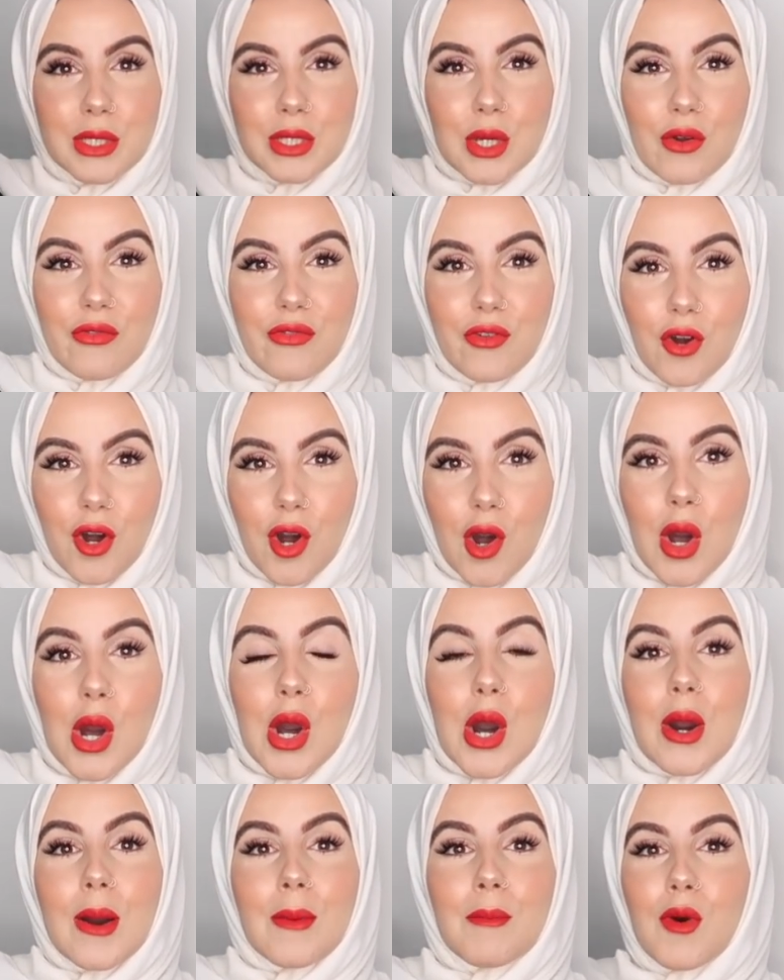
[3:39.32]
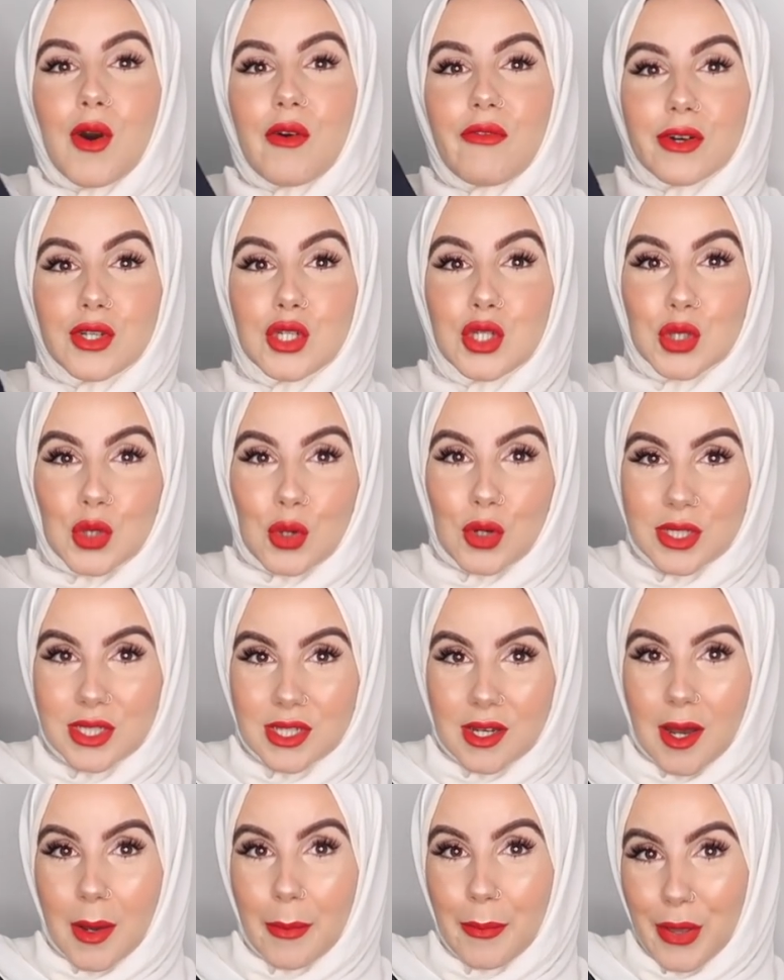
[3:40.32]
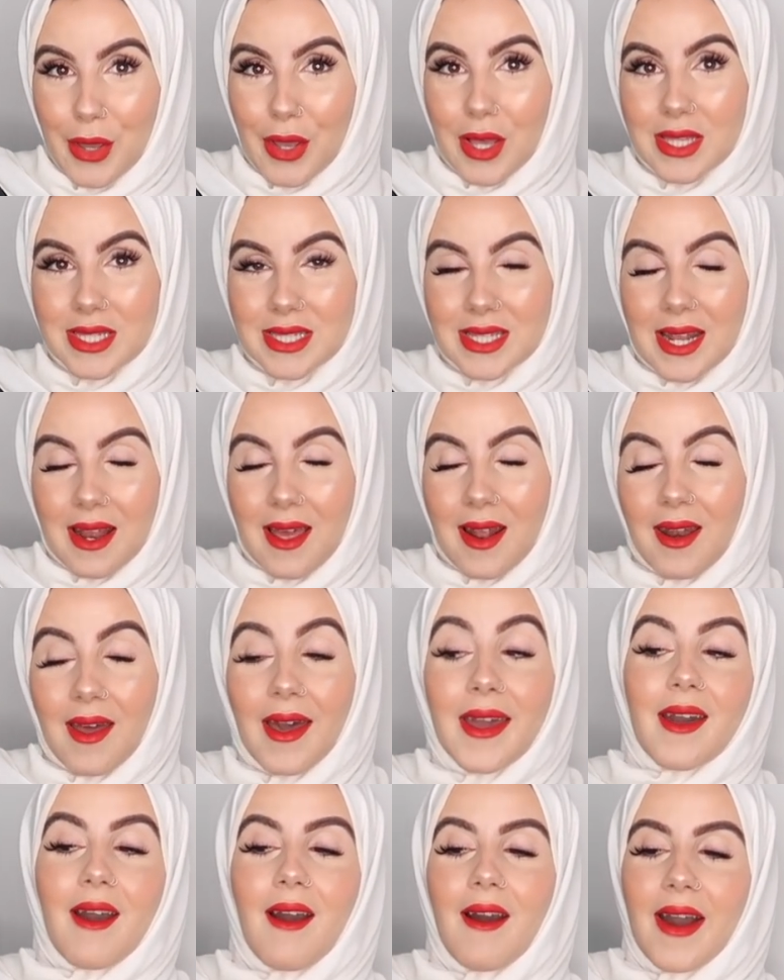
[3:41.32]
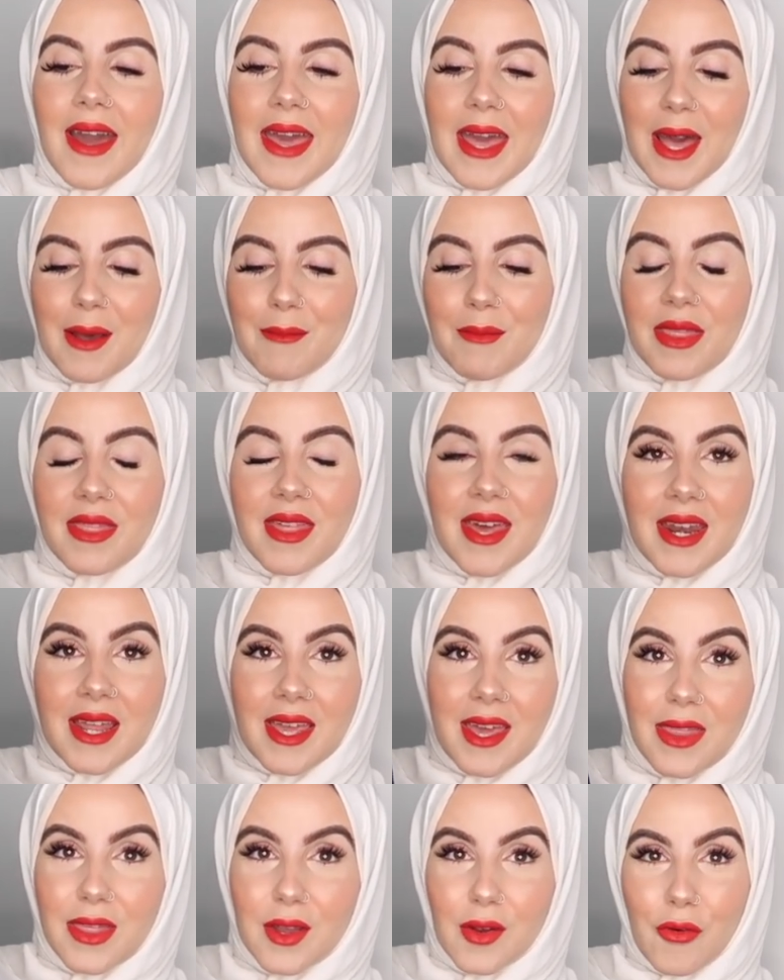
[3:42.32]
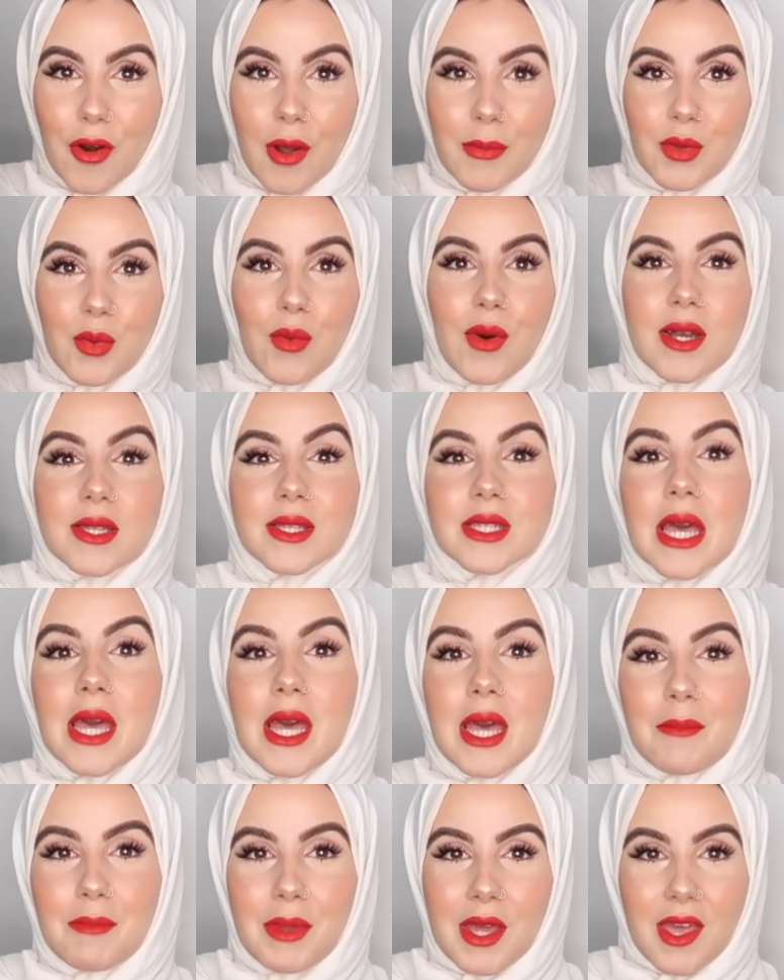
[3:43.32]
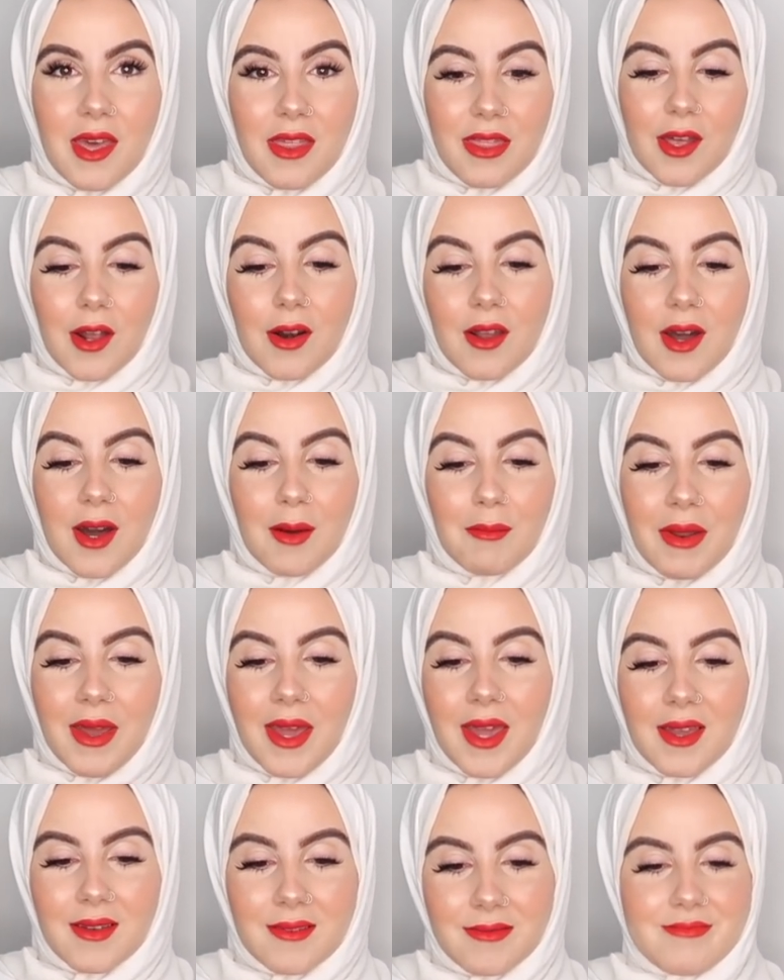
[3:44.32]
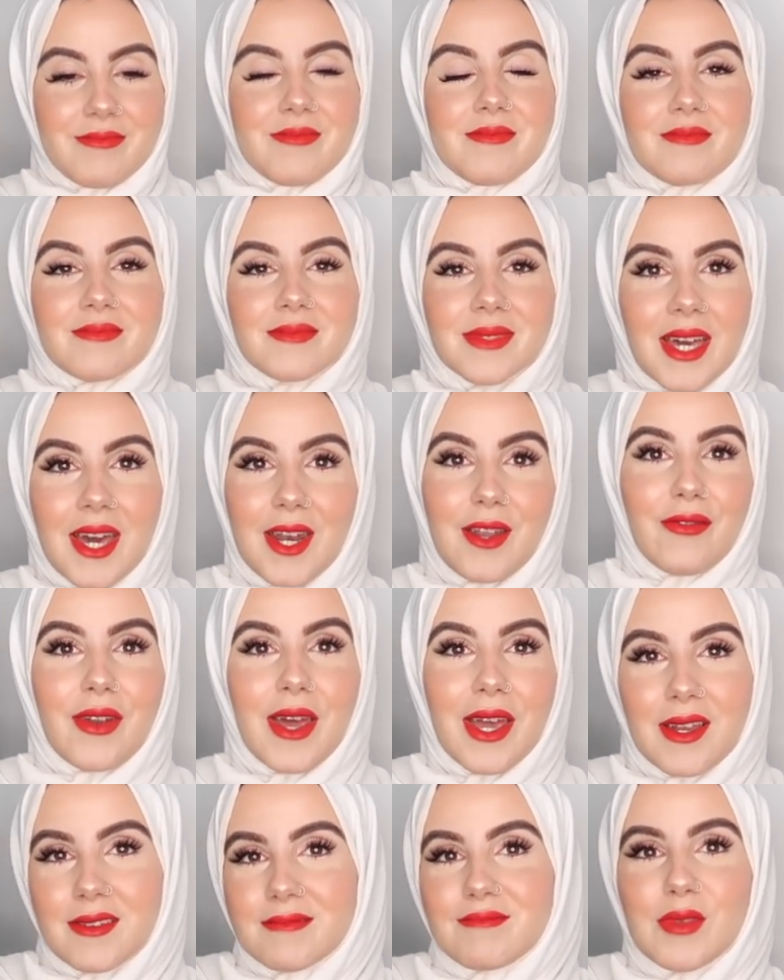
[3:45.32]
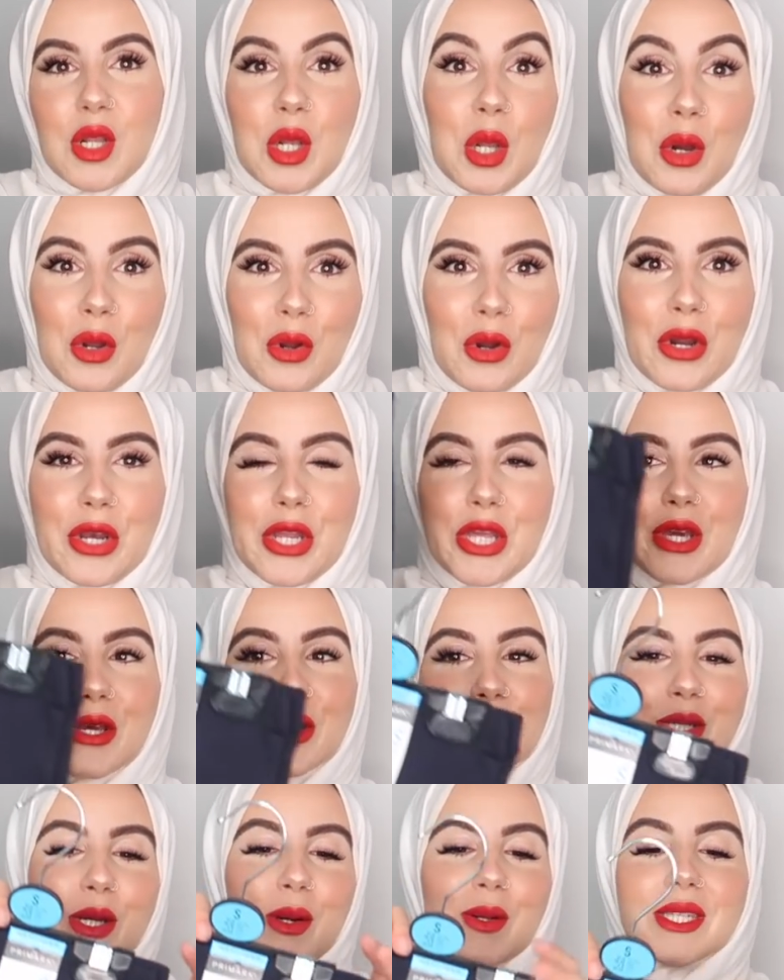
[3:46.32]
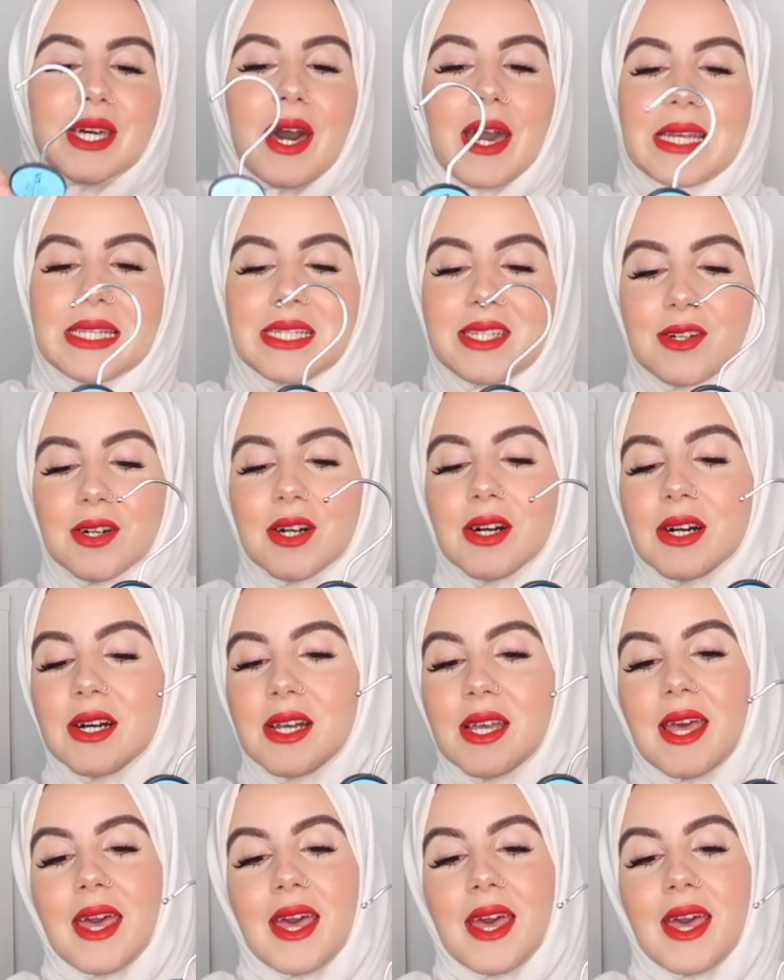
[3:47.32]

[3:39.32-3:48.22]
so if you're more of a shorter person like I am, then get the cropped ones because they'll come like kind of like long on you, so it's ideal.